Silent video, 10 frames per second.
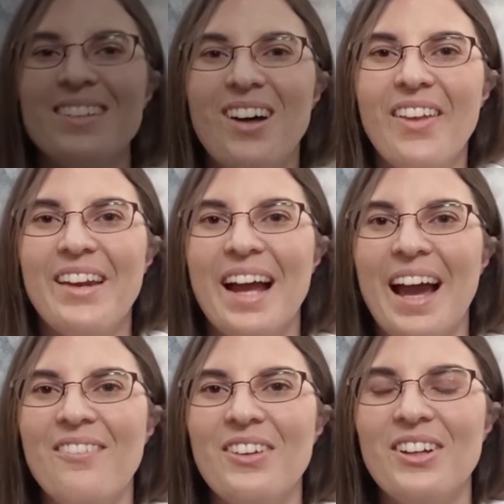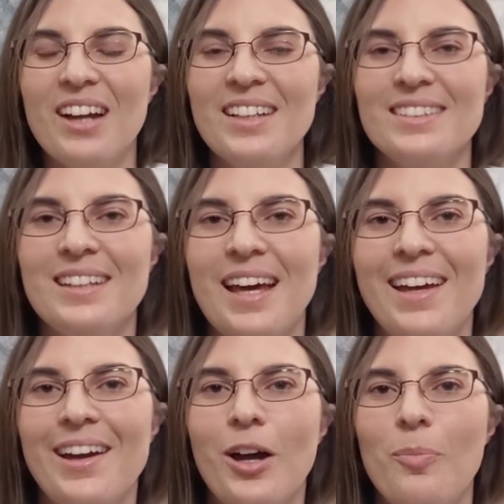all that I have for you guys
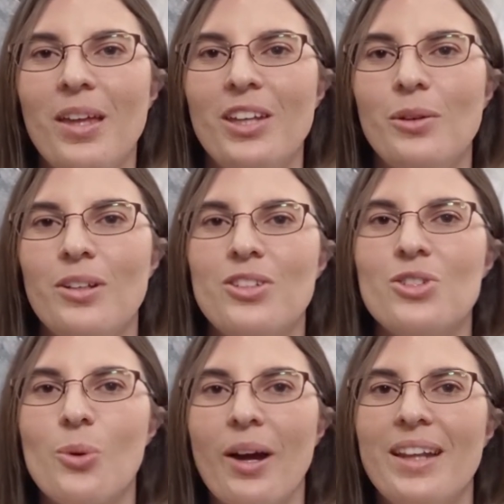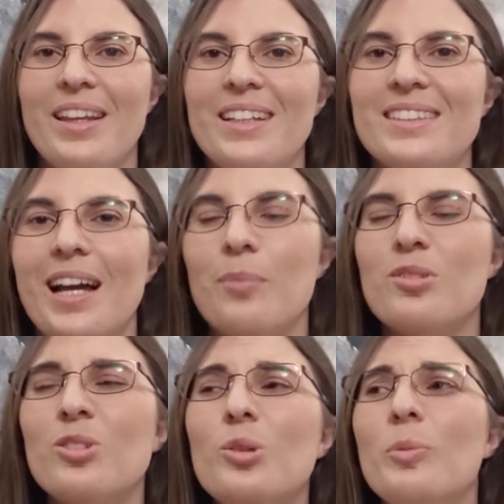today. I hope that you enjoyed this. I'm
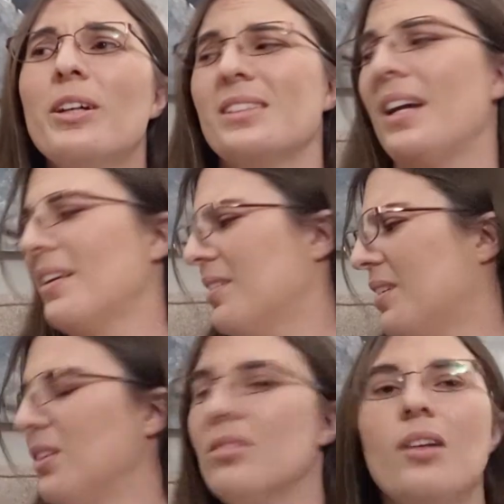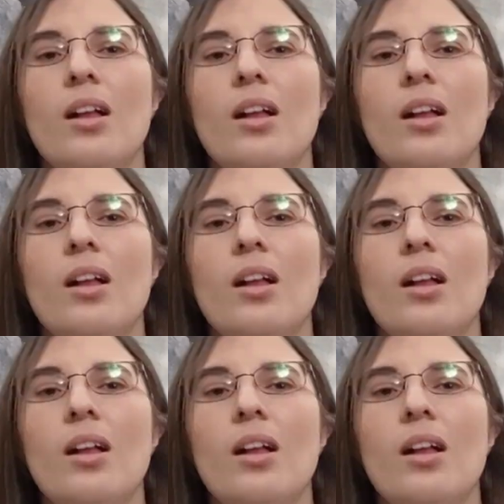super excited to use all